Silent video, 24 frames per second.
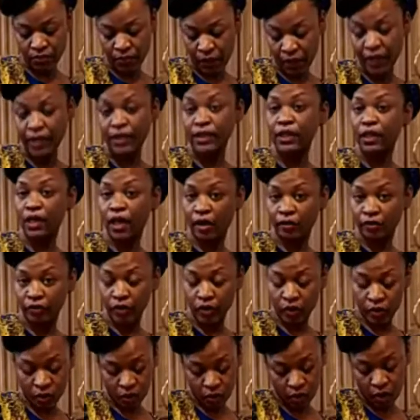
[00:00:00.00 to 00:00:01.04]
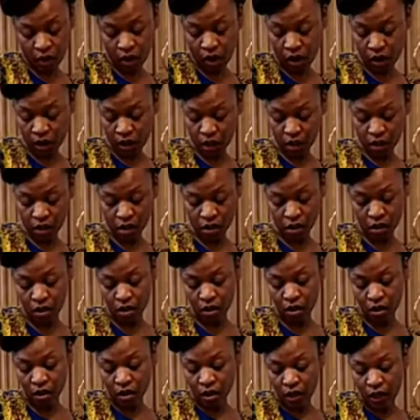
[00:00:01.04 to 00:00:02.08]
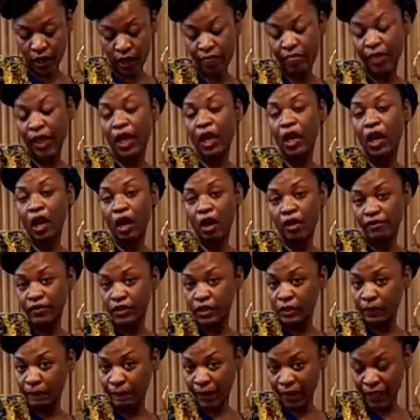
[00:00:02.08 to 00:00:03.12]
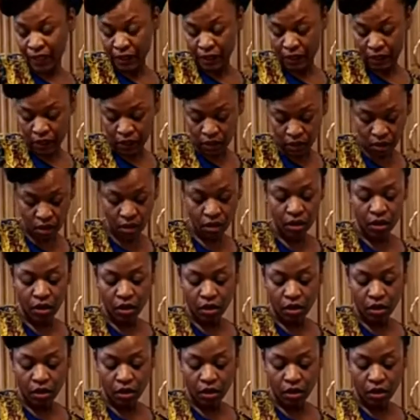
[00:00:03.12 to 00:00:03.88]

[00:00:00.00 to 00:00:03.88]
and nephew are here, and they love spicy.